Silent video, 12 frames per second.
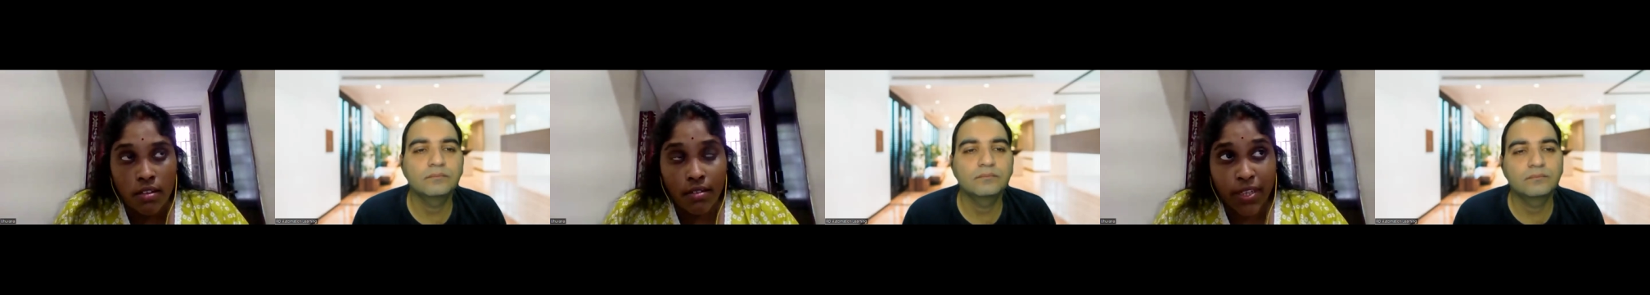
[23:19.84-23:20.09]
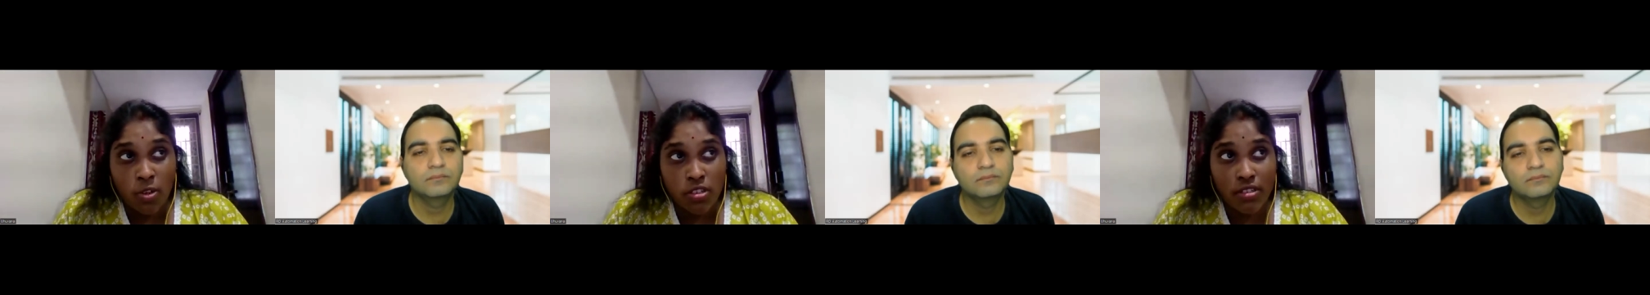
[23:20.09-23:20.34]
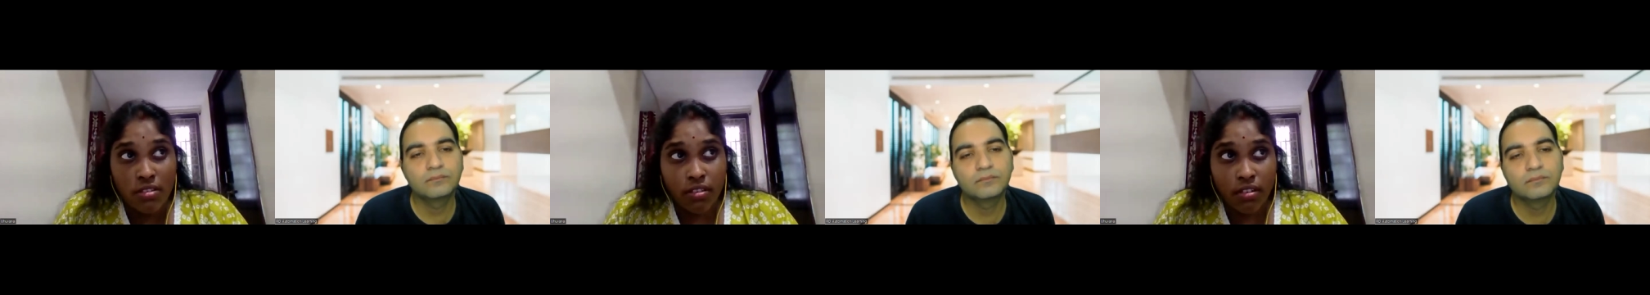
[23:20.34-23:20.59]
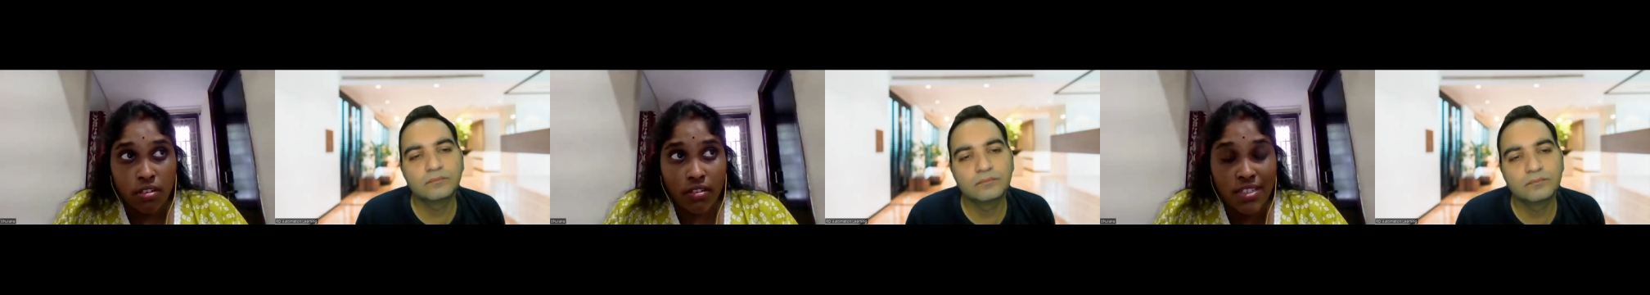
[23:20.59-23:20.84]
Speaker 1: because
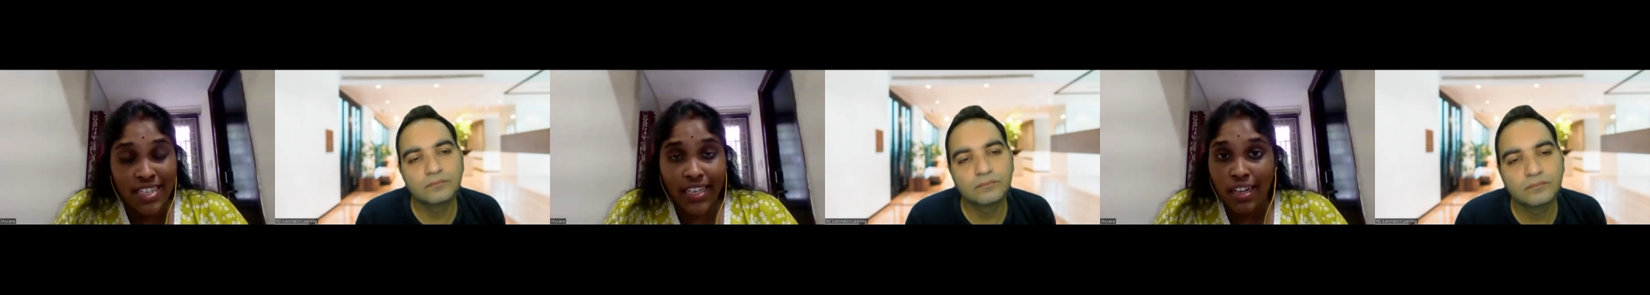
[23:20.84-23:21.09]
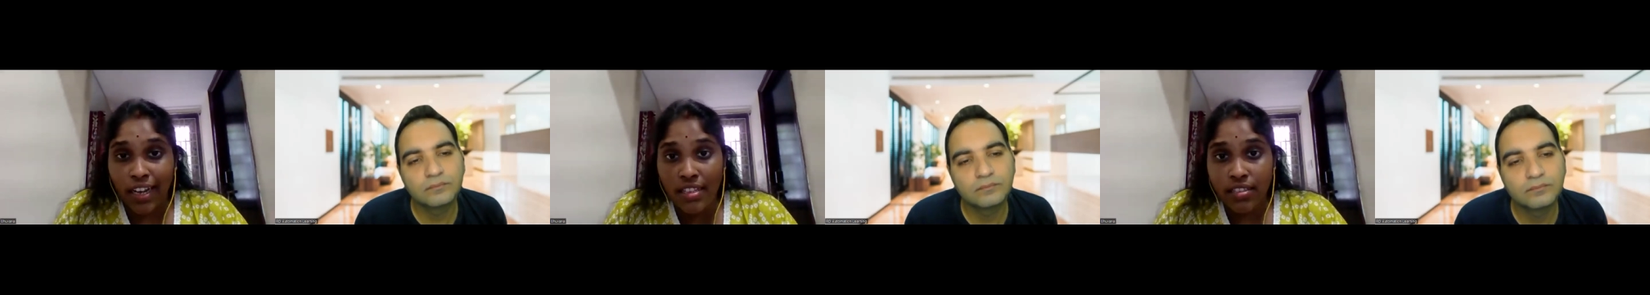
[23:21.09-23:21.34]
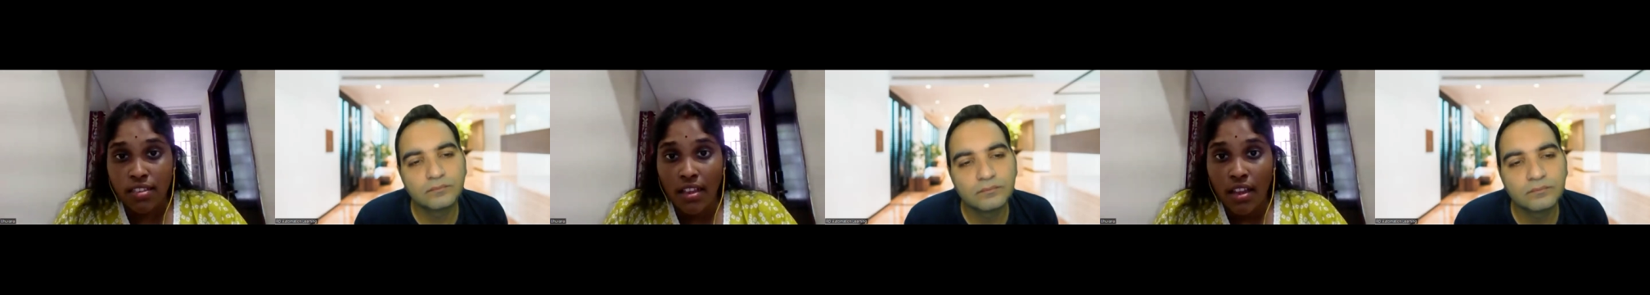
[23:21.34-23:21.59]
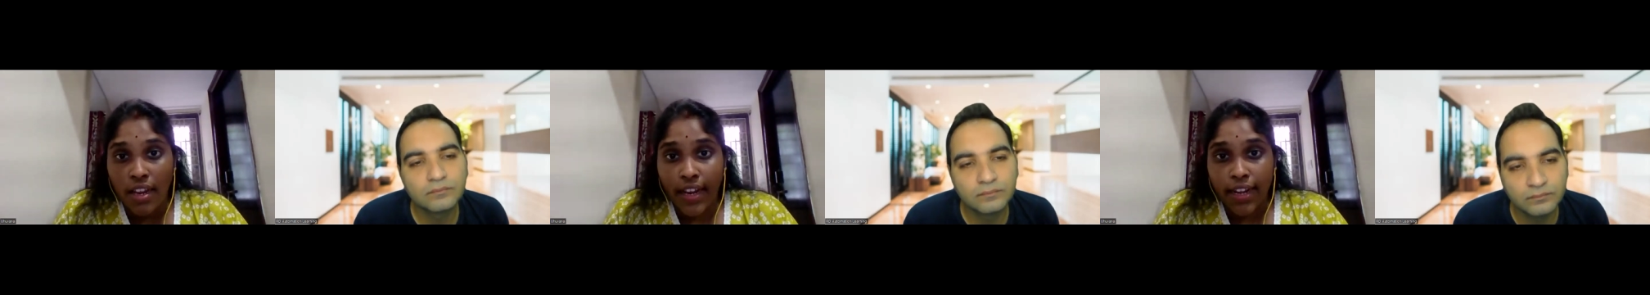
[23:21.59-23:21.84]
uh, string class
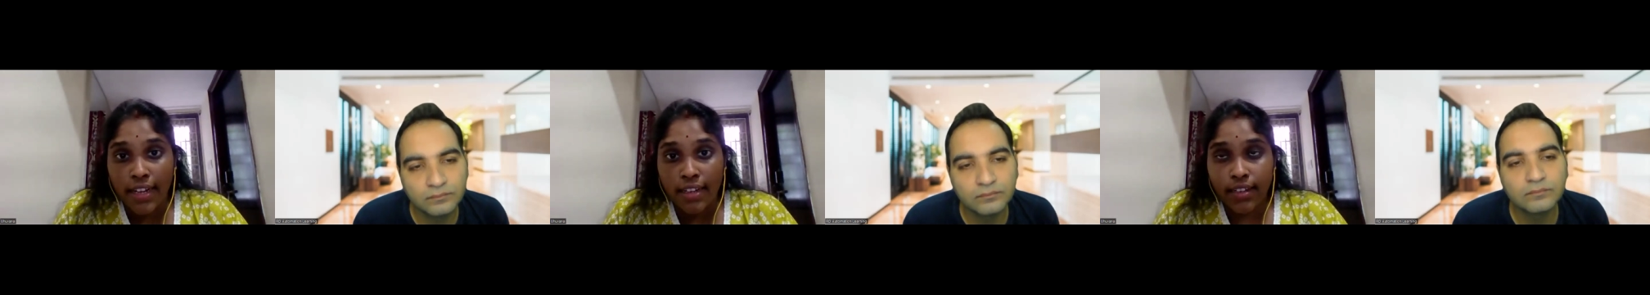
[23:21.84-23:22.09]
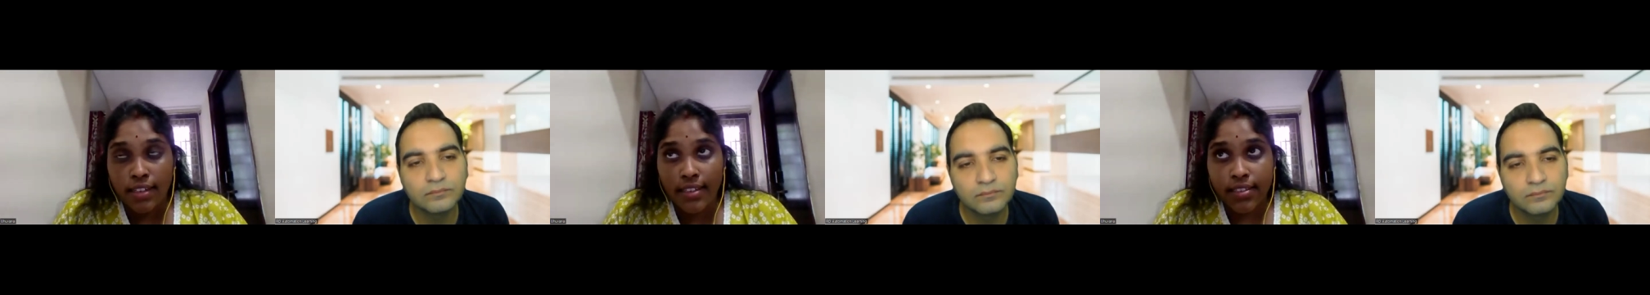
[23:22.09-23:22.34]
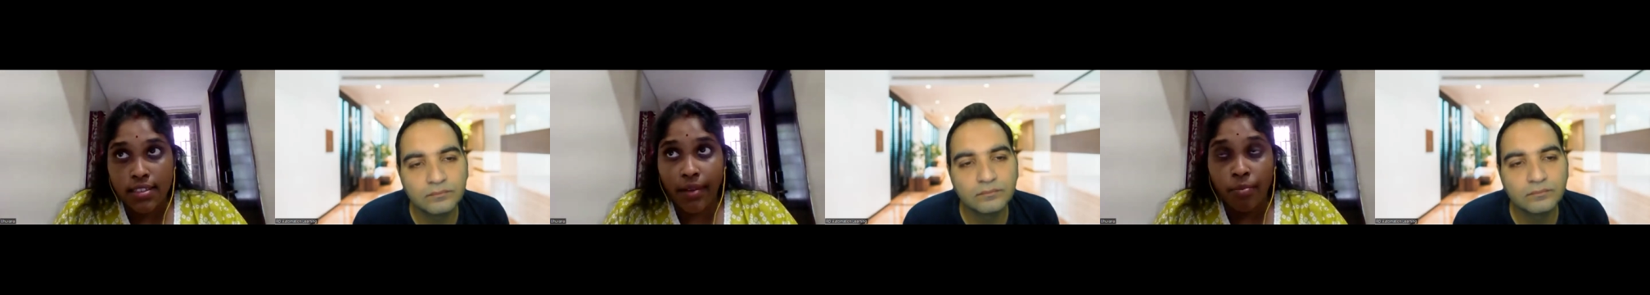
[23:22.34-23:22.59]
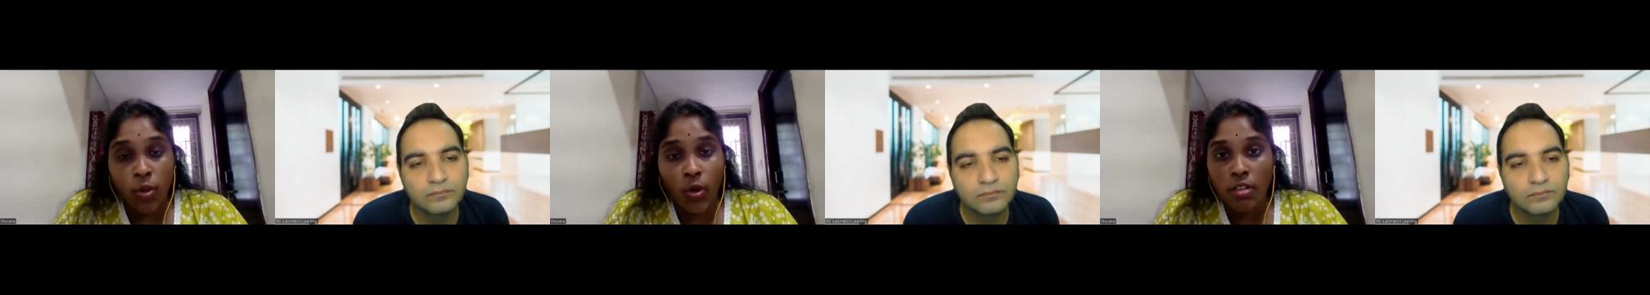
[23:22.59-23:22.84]
mm. it hmm. is
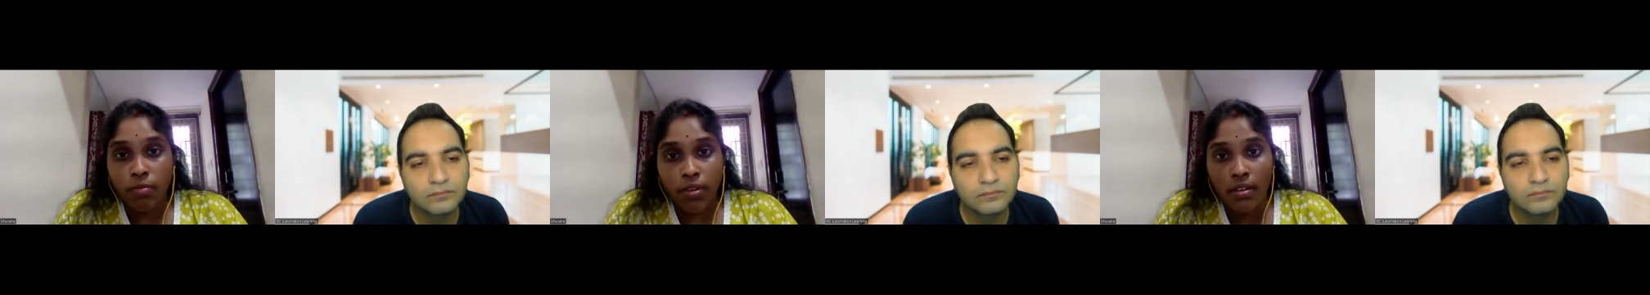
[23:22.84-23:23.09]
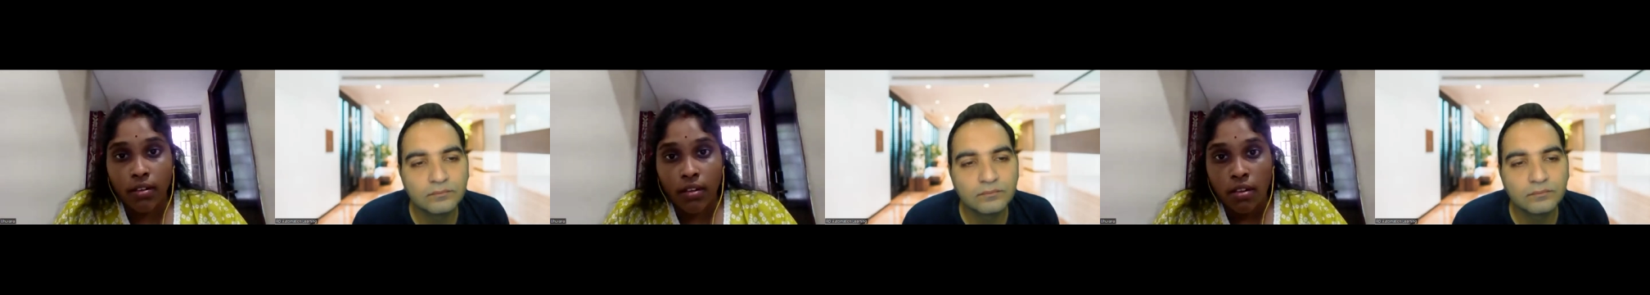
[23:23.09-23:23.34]
immutable